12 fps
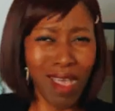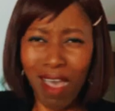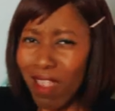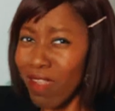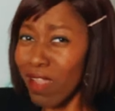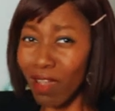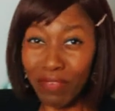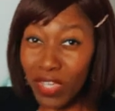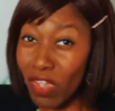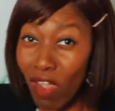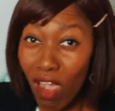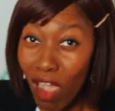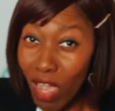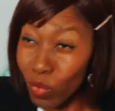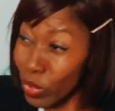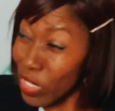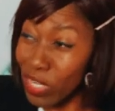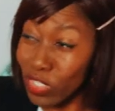A loving God
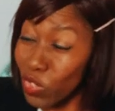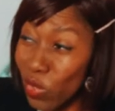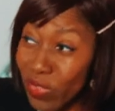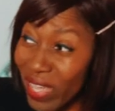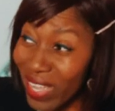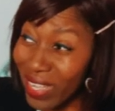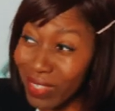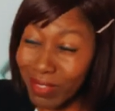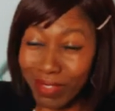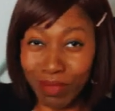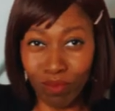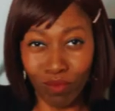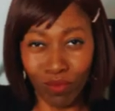wouldn't do that.